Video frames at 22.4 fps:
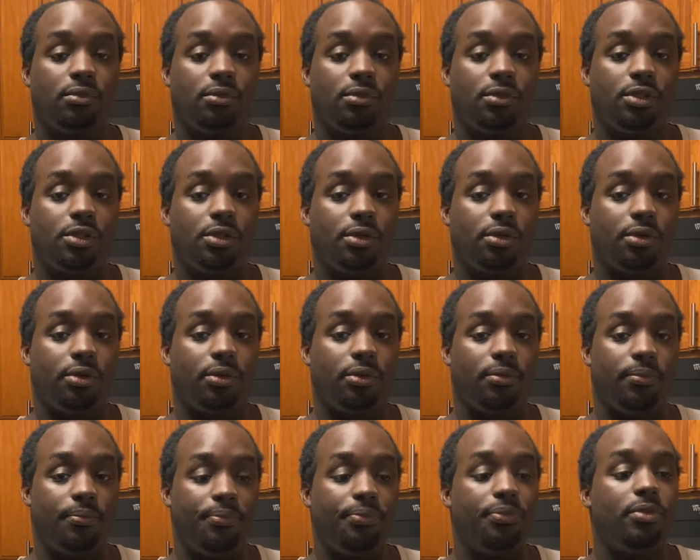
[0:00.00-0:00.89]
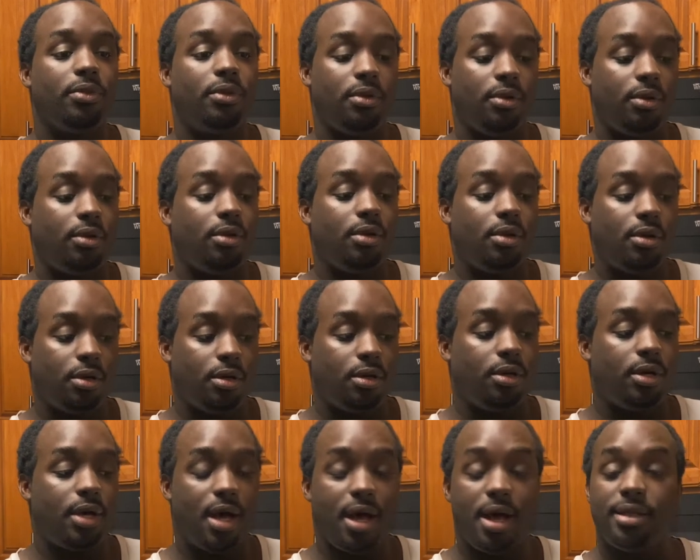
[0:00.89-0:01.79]
So
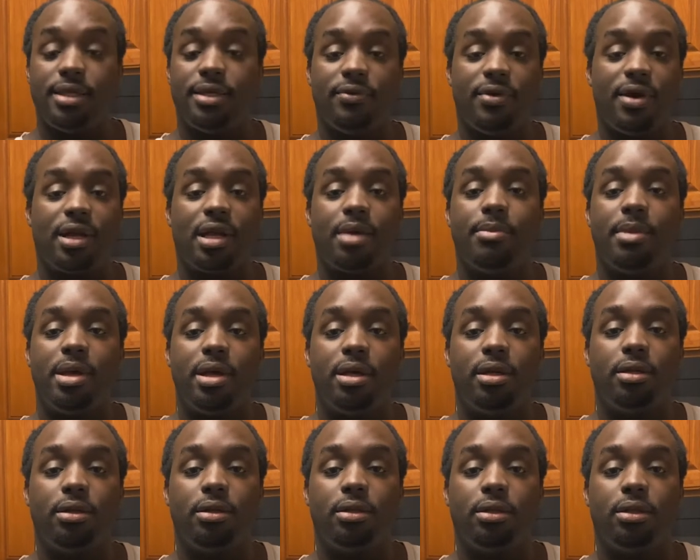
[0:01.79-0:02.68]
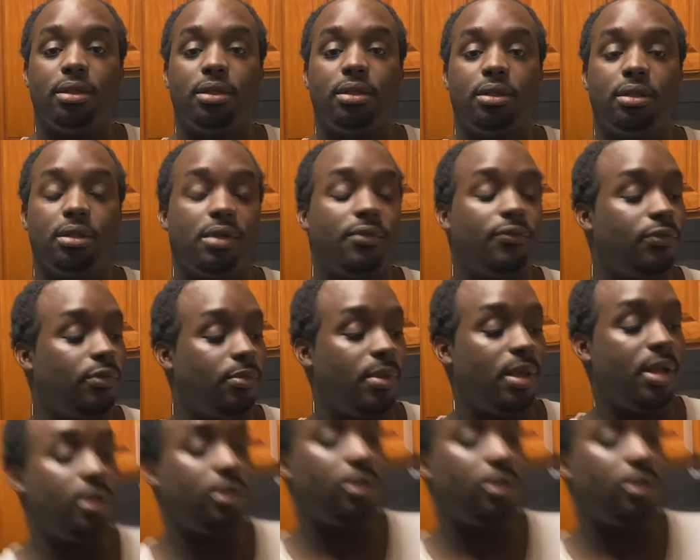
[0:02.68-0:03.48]
highly recommend if you made it